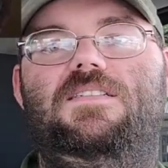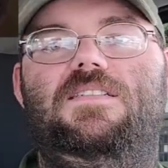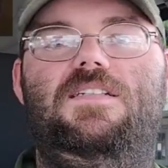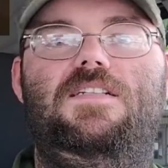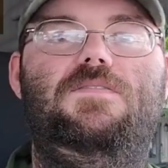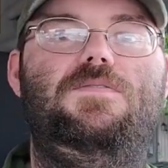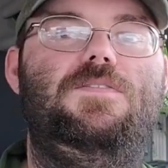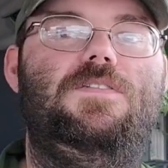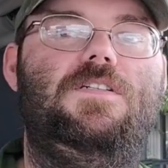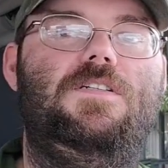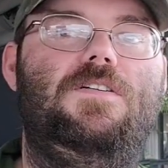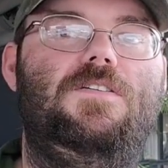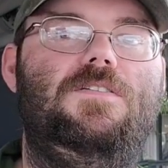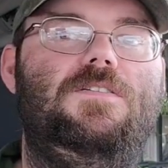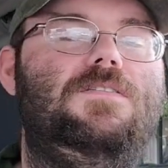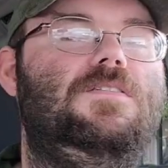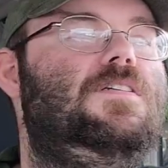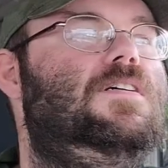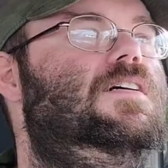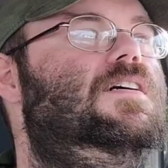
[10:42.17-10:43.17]
in it for the
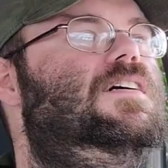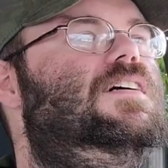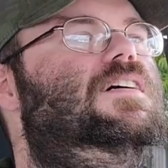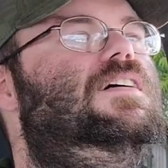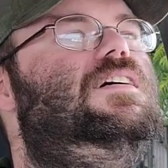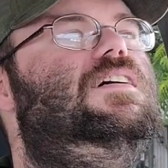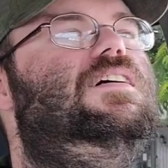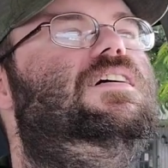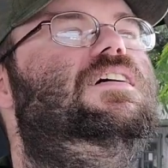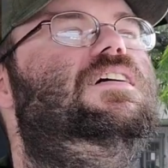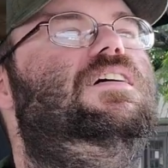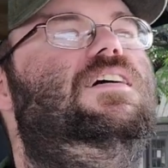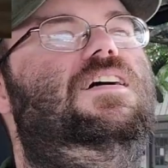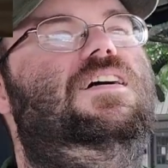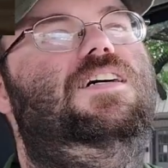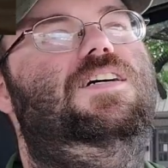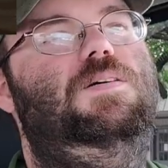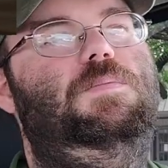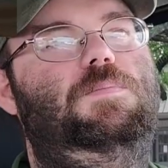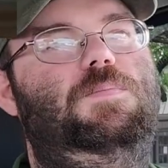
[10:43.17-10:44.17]
girls.
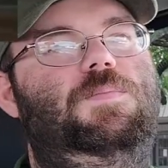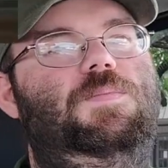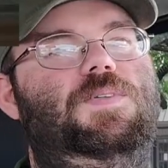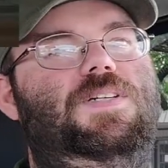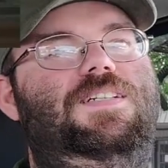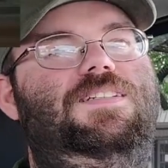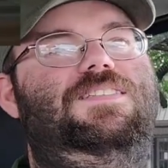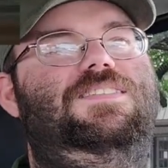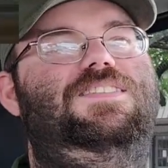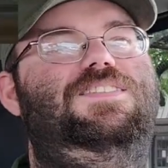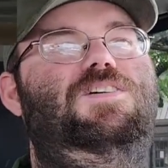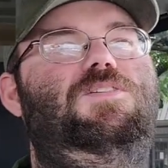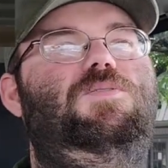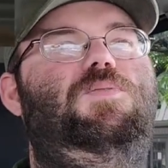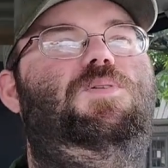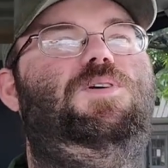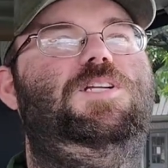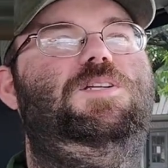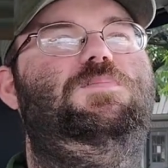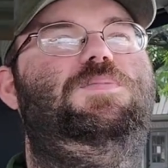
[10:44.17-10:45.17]
Or
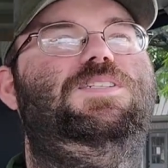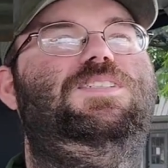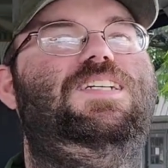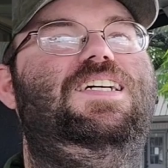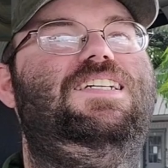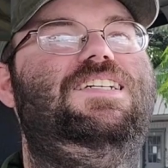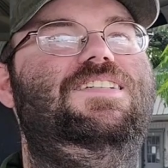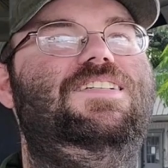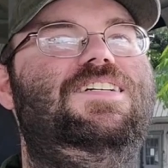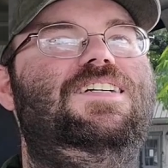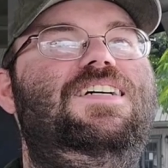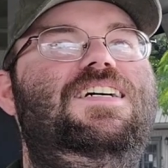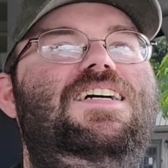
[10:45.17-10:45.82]
one in particular.